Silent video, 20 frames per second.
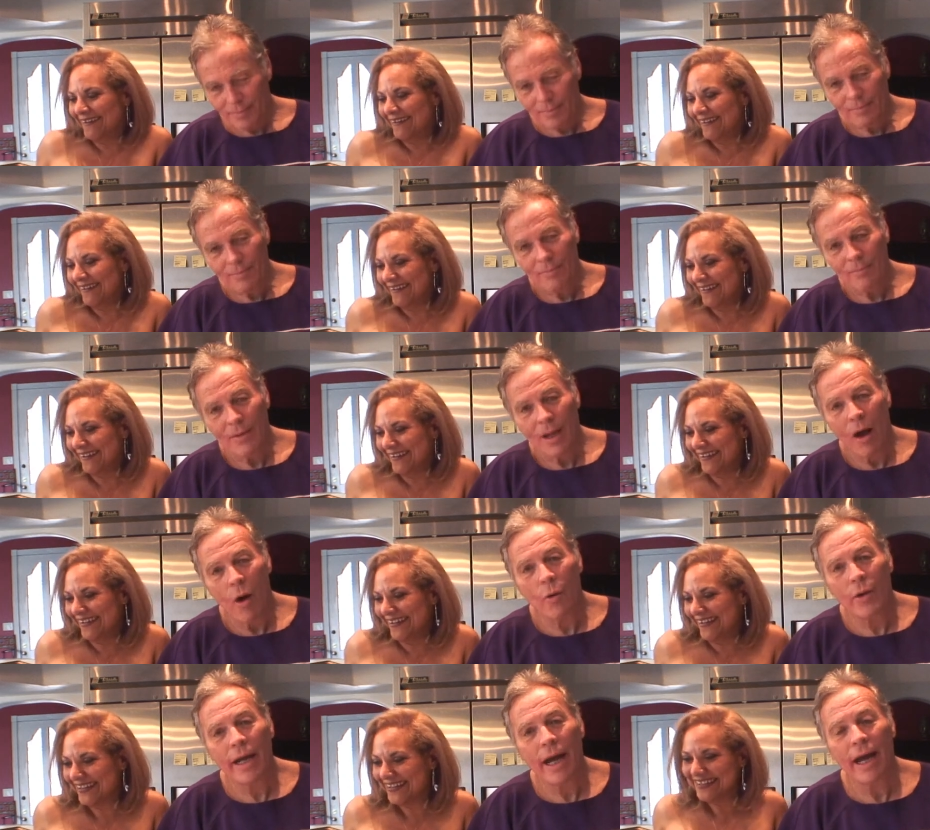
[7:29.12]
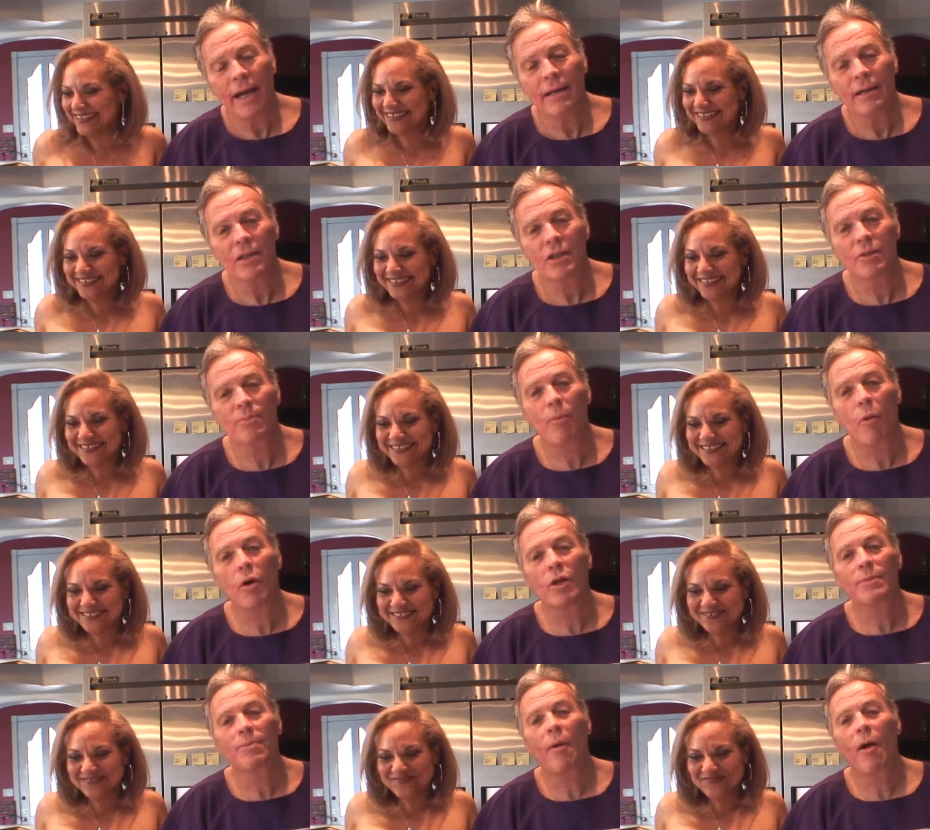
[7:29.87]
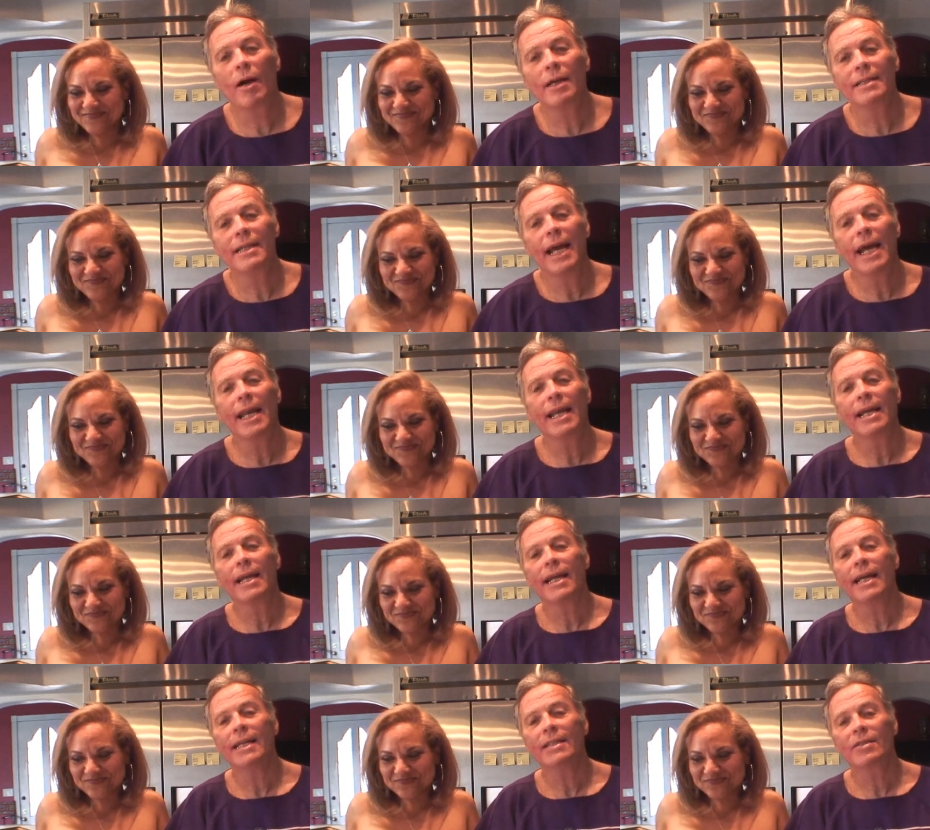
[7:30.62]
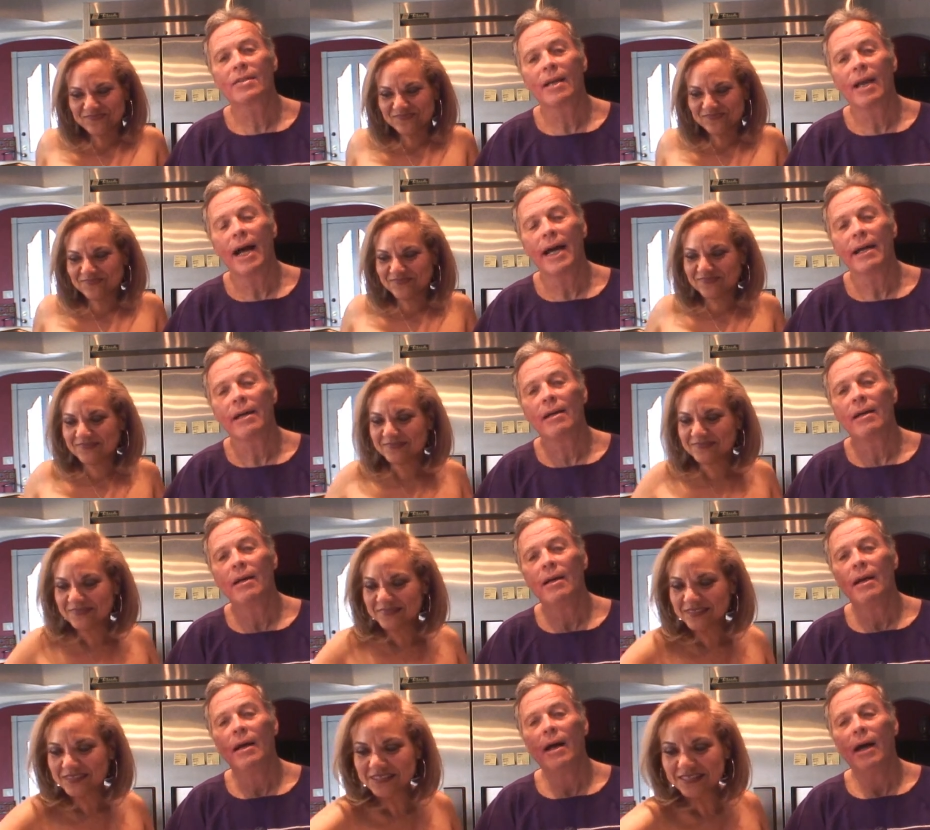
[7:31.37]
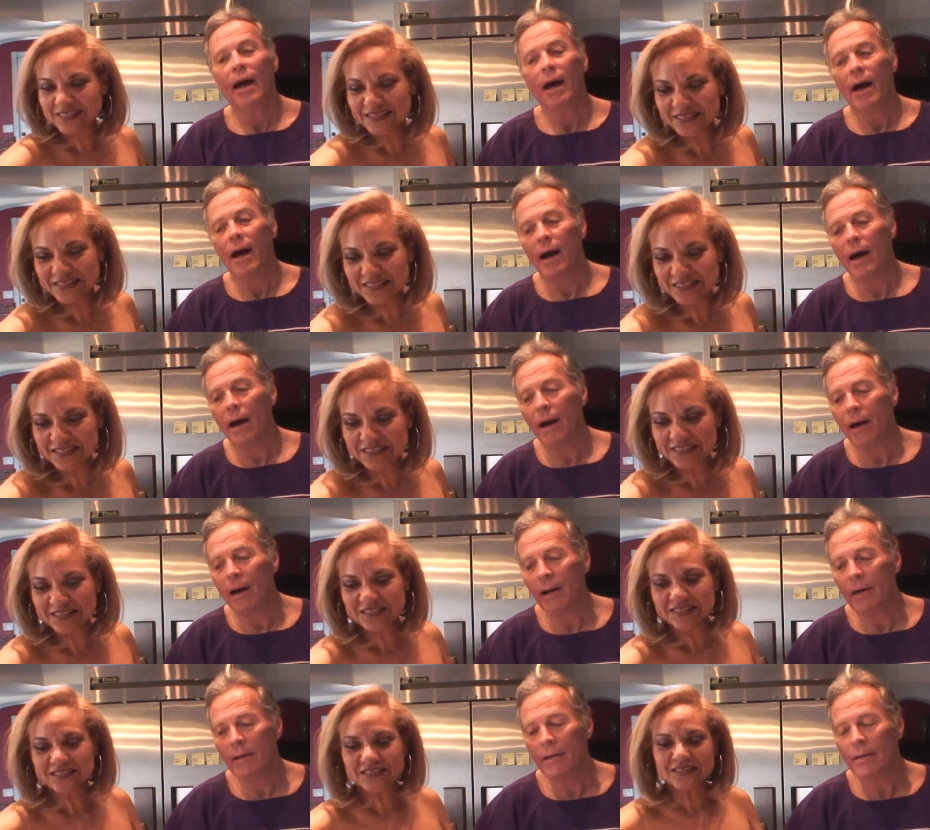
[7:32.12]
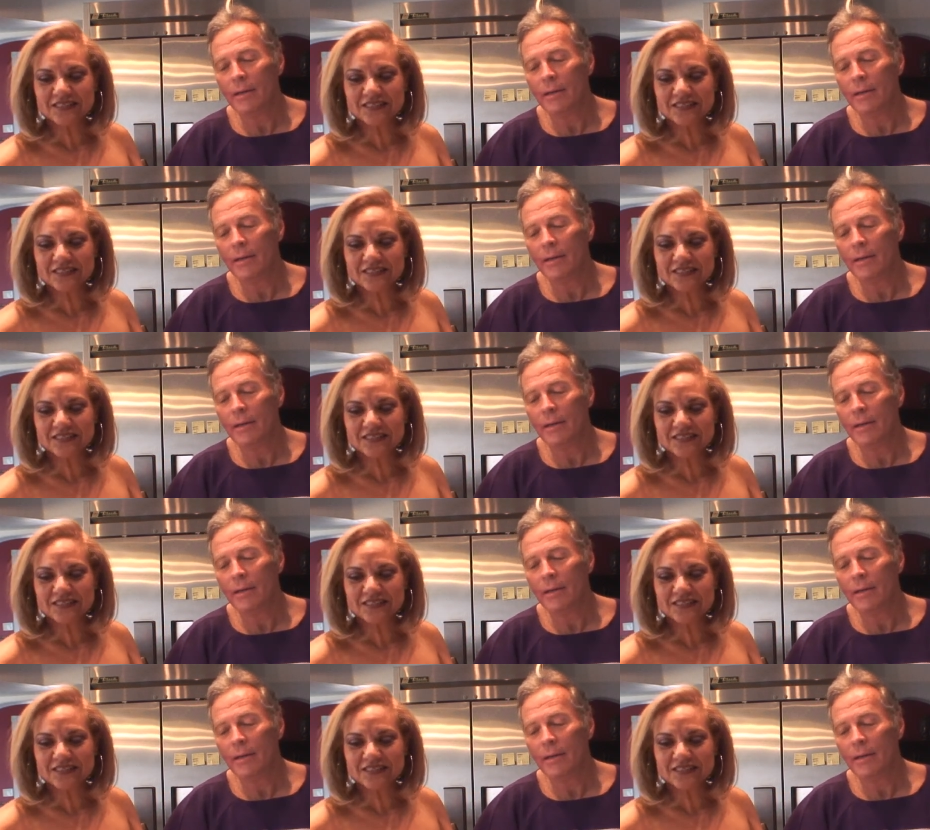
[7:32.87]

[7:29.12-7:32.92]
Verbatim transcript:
Speaker 1: okay, sports bar dating, it's like uh,